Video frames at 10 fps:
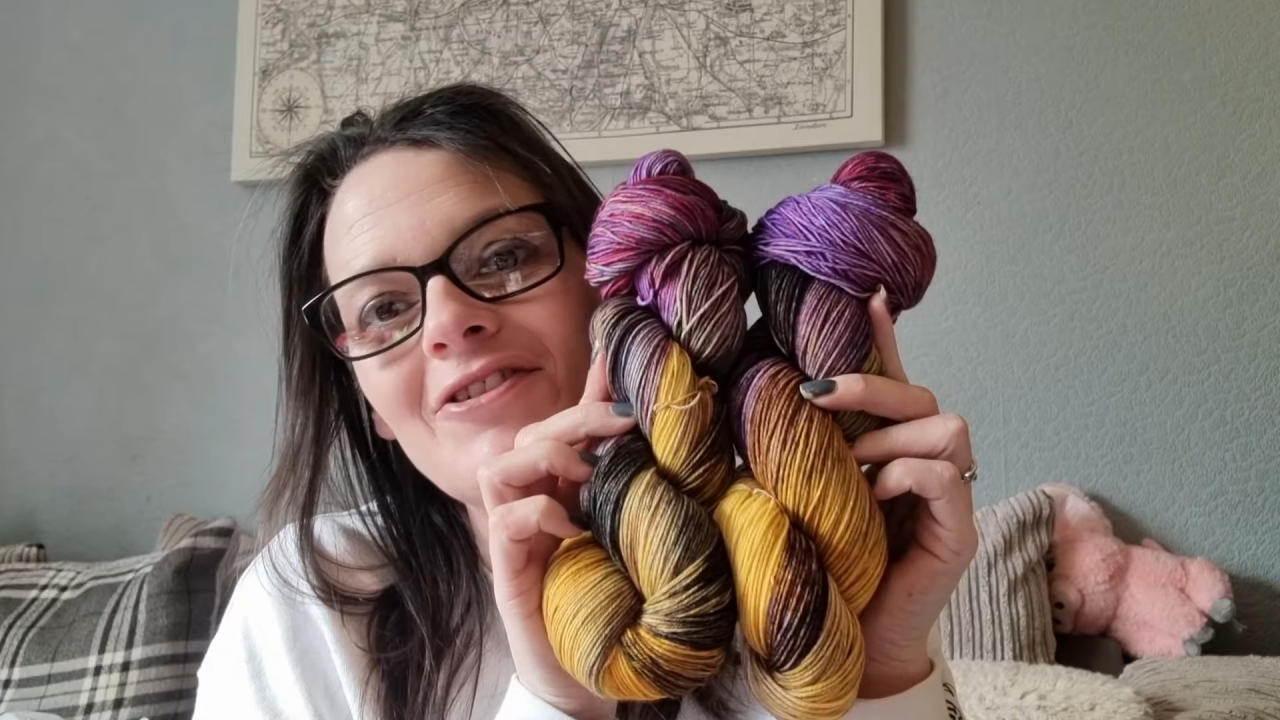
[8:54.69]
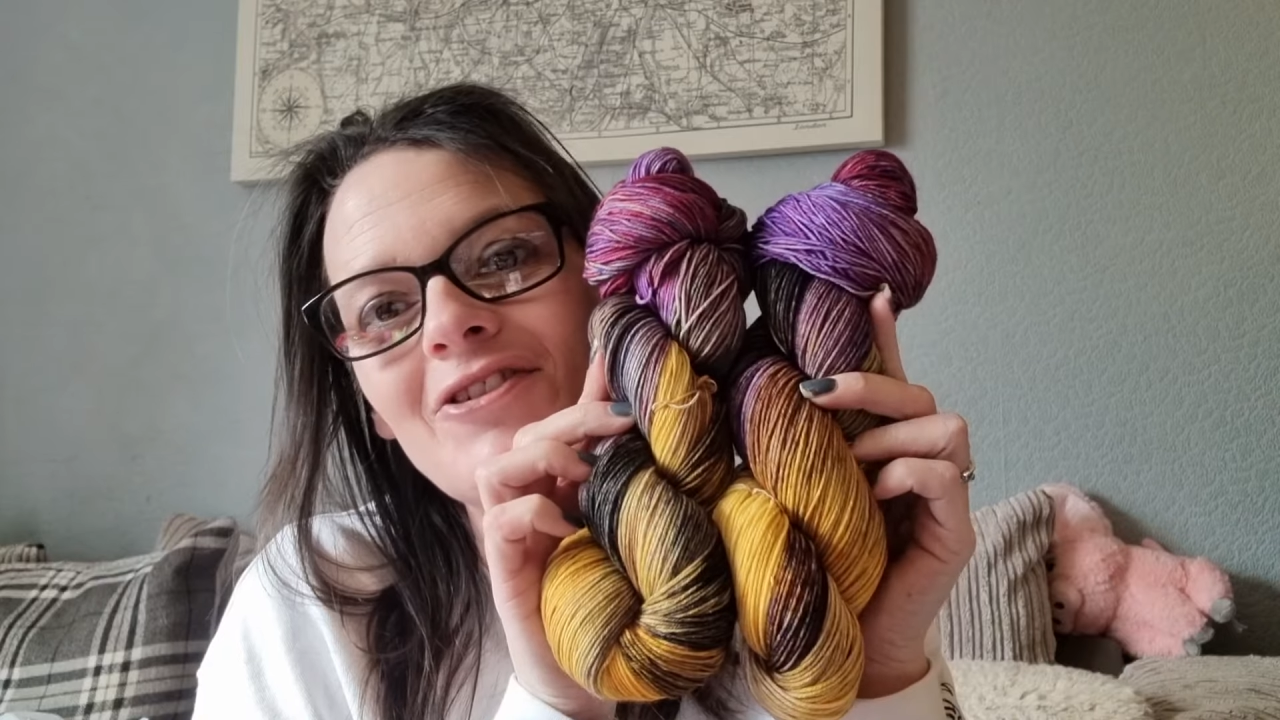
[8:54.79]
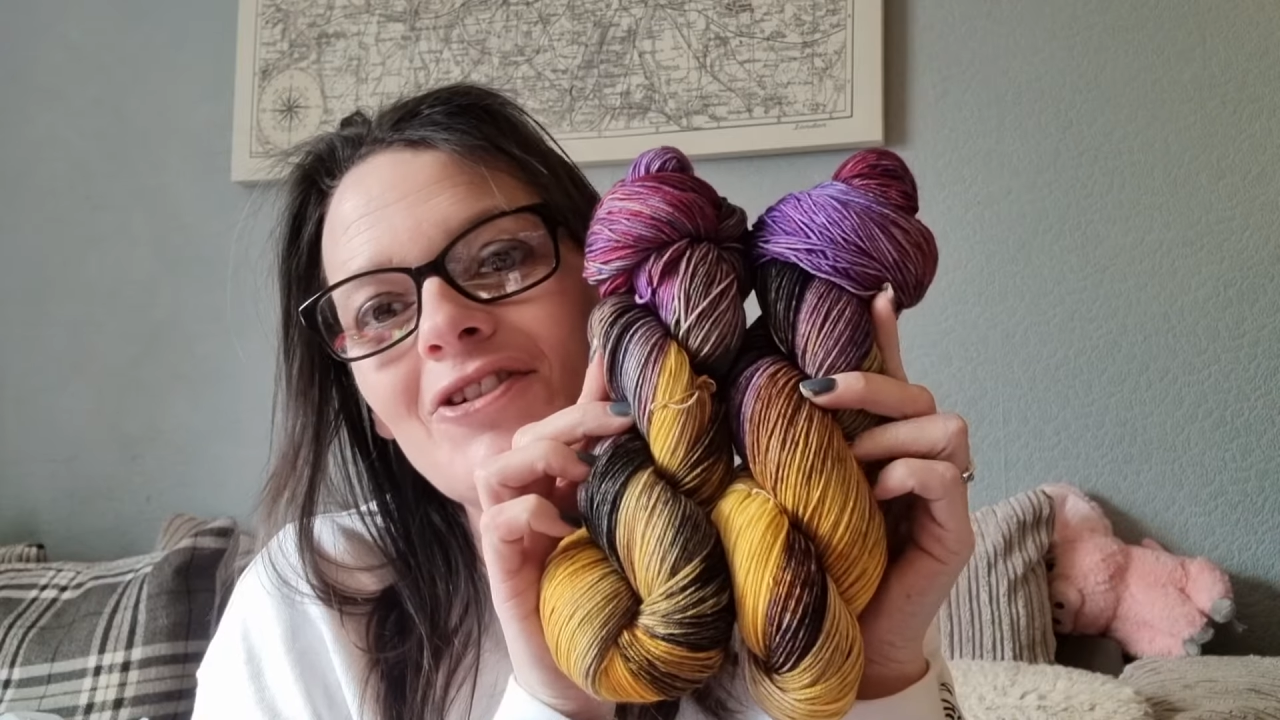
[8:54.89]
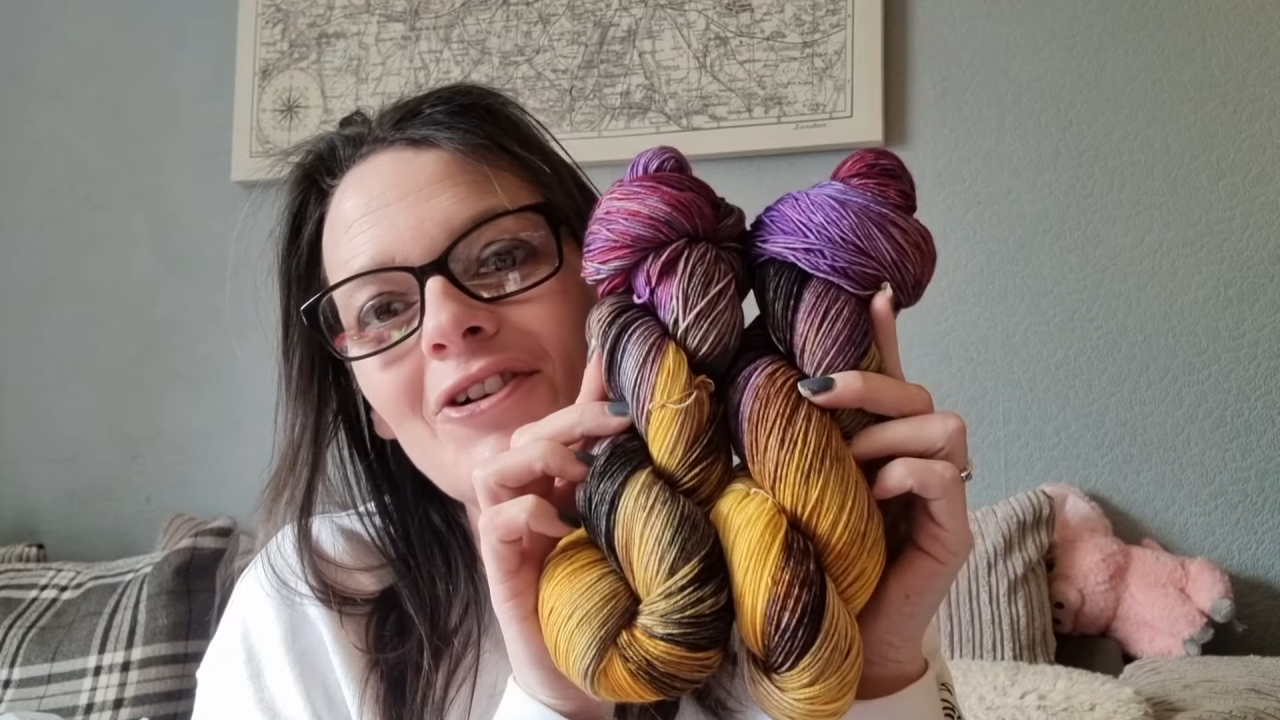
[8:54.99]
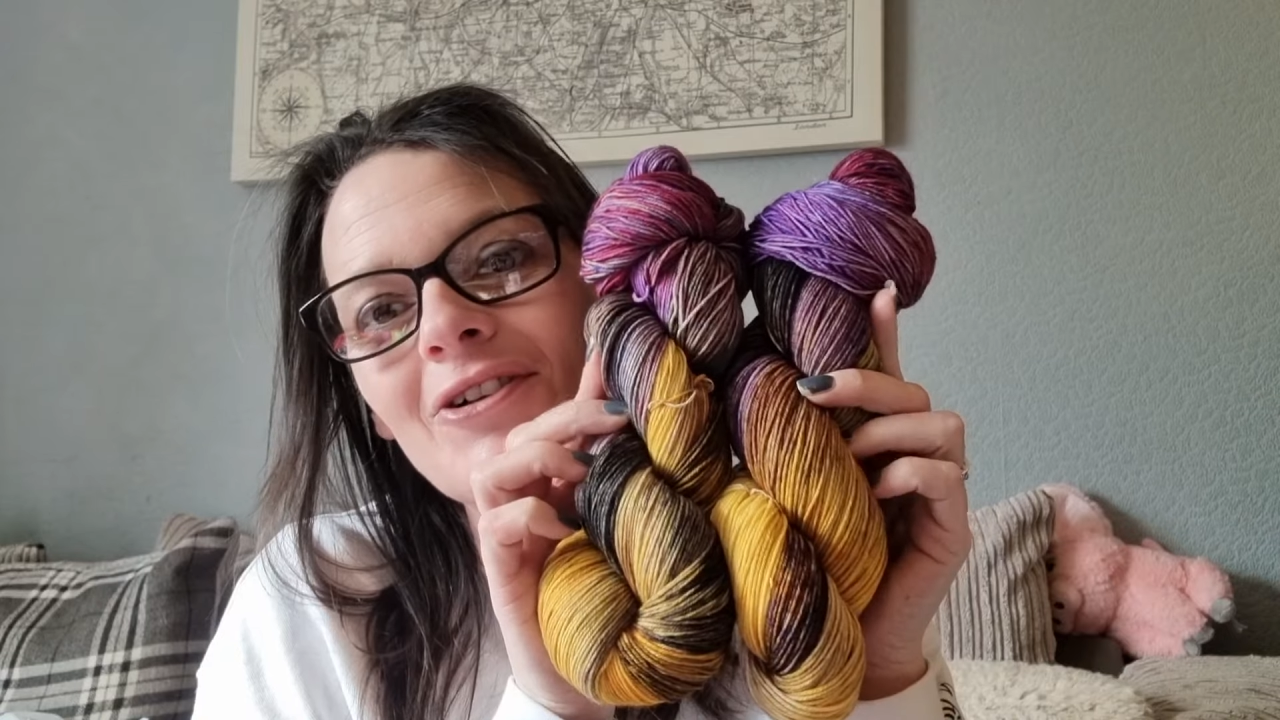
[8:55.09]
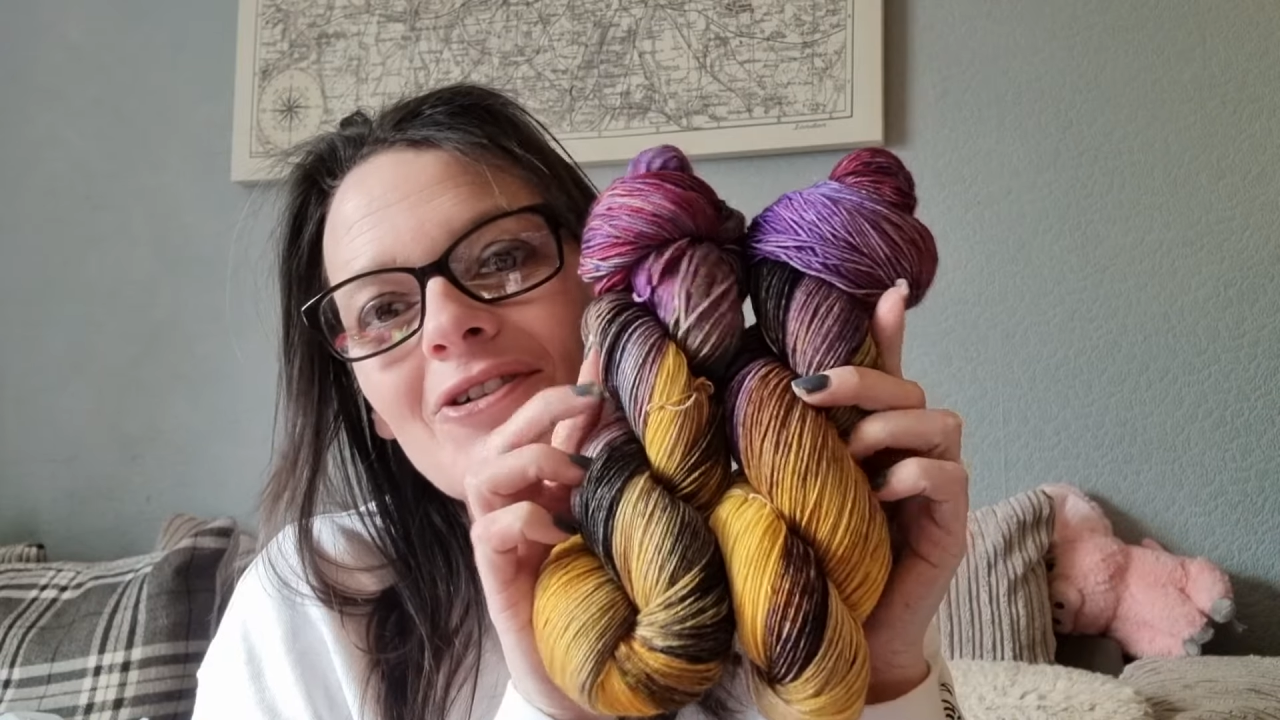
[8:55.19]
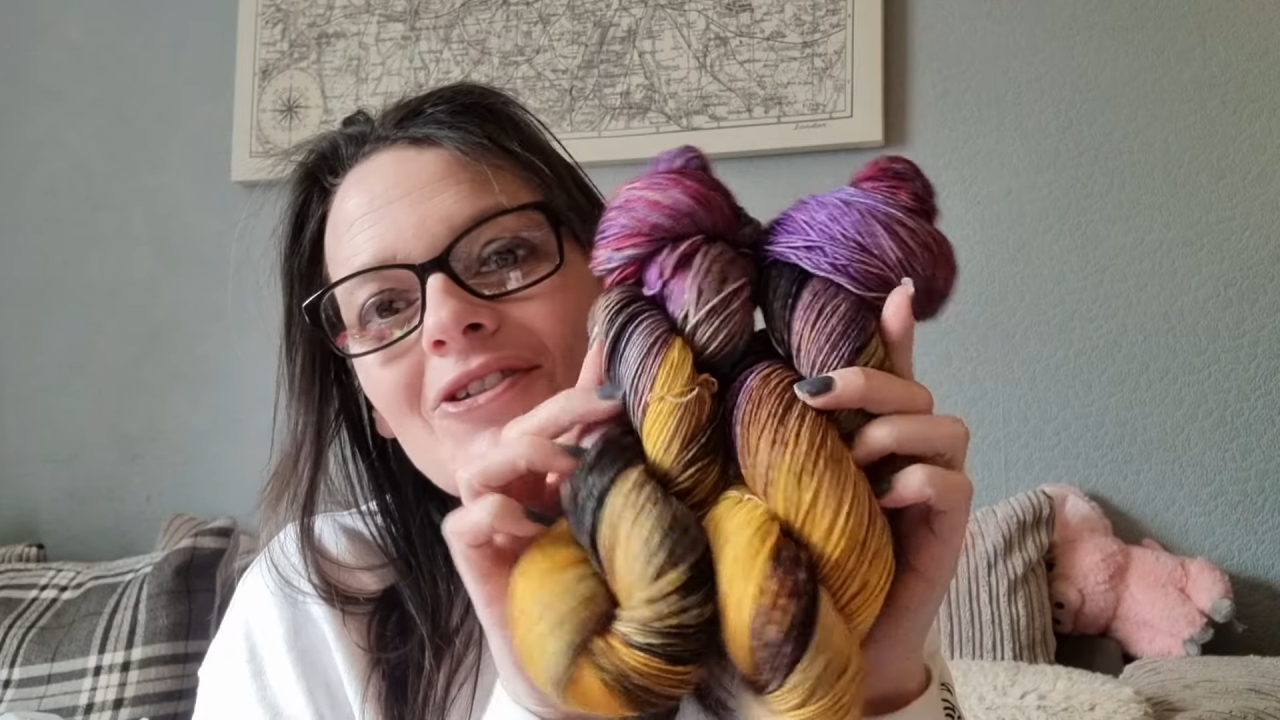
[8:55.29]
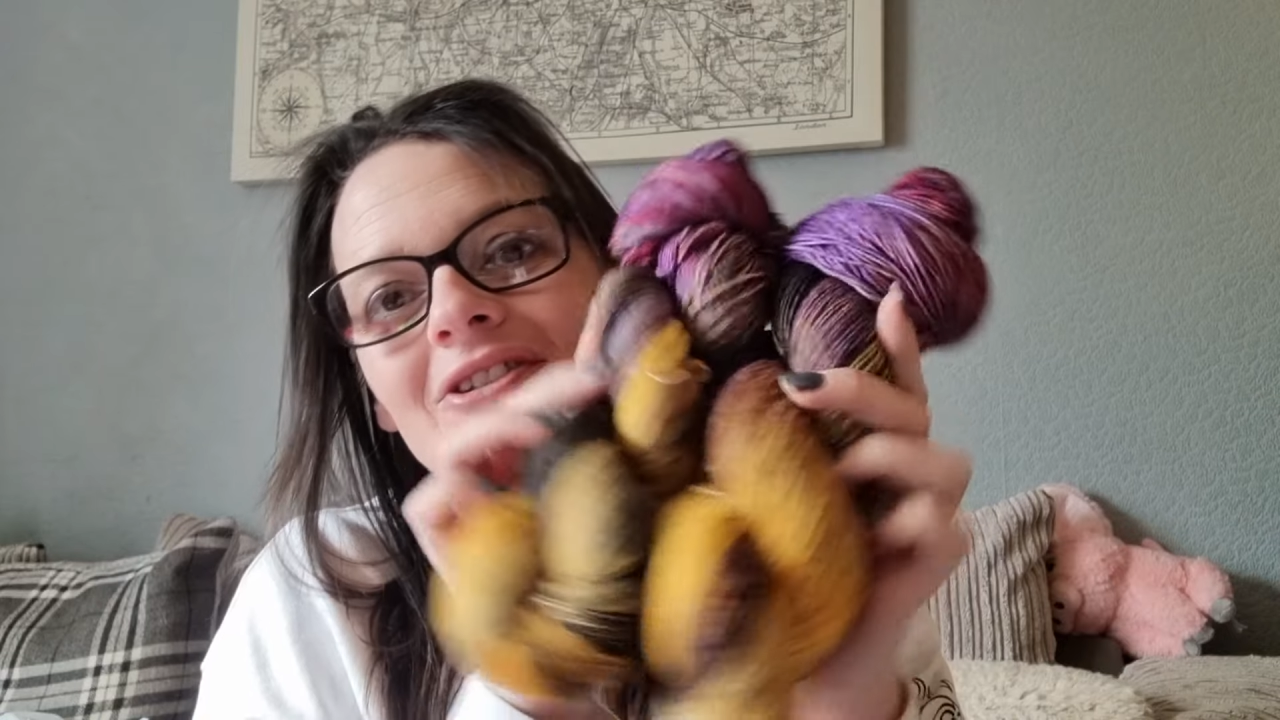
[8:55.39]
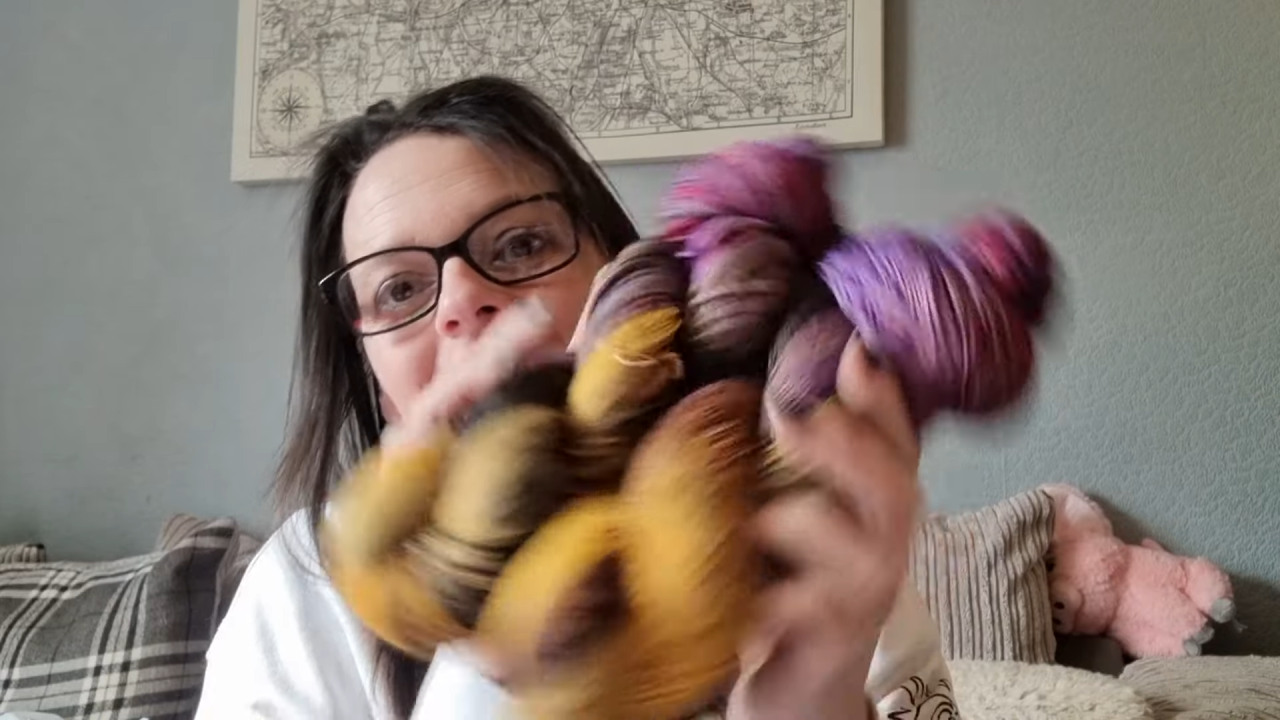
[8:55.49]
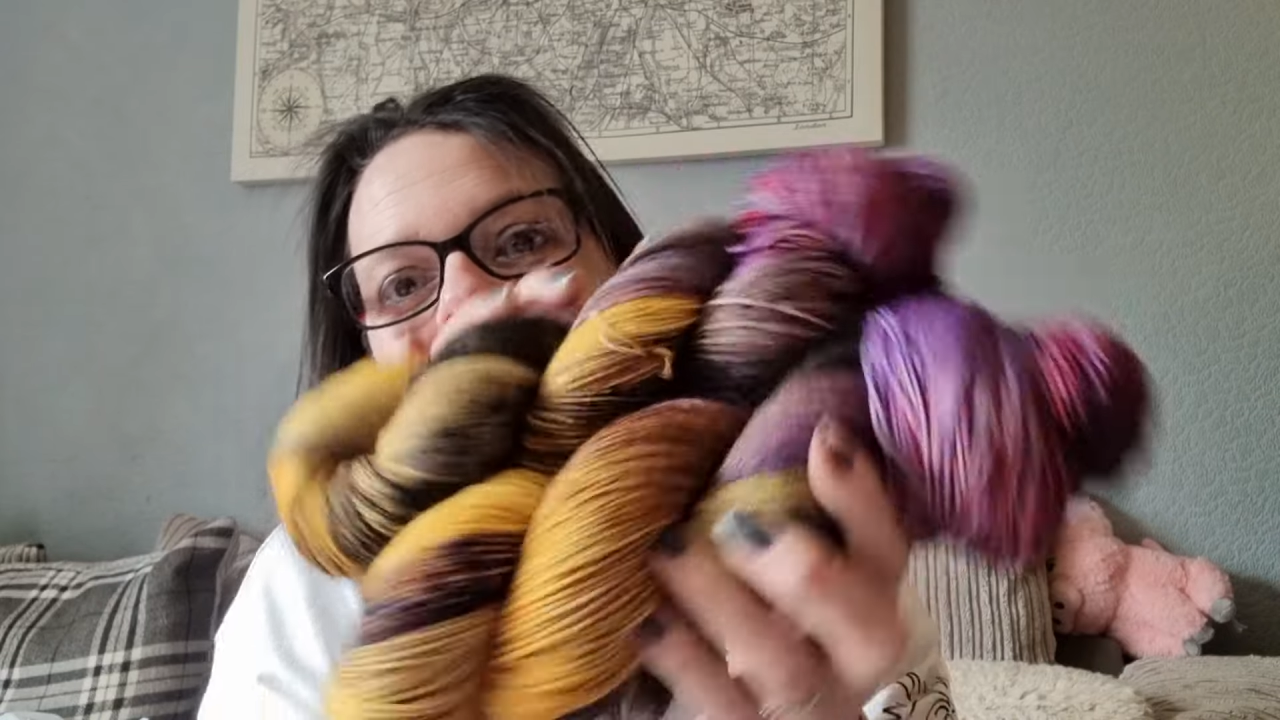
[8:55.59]

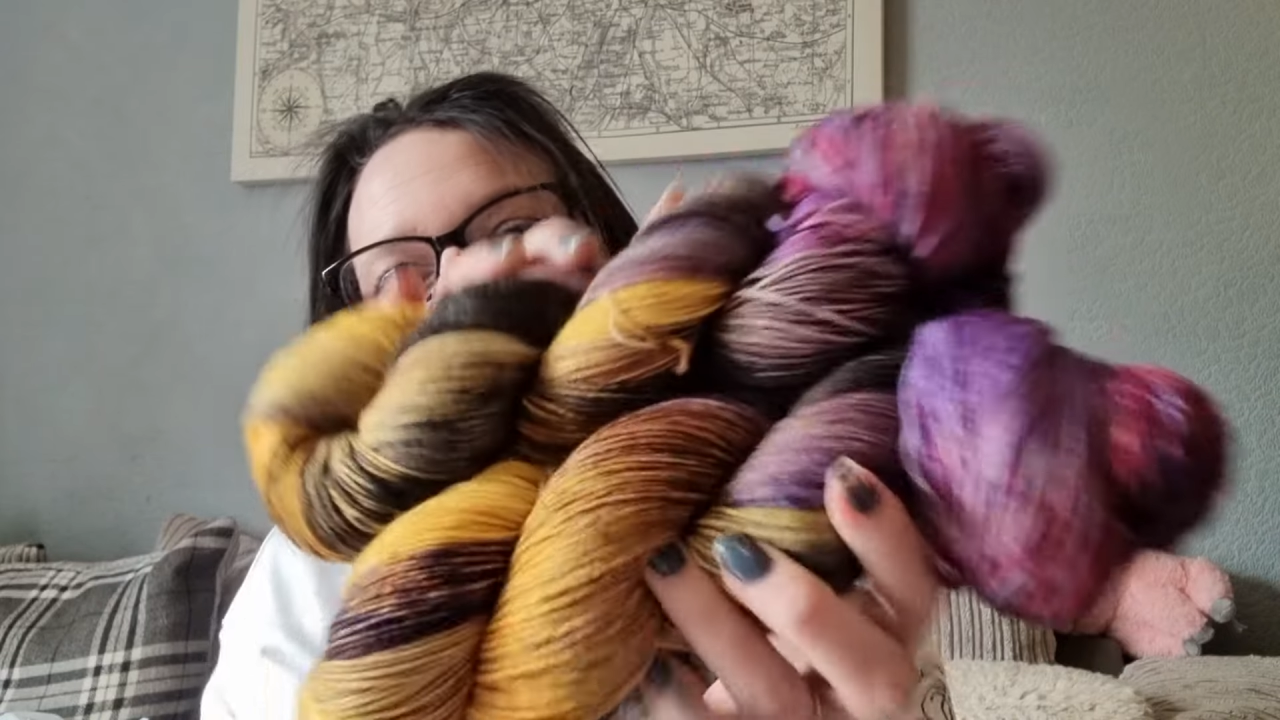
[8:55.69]
just,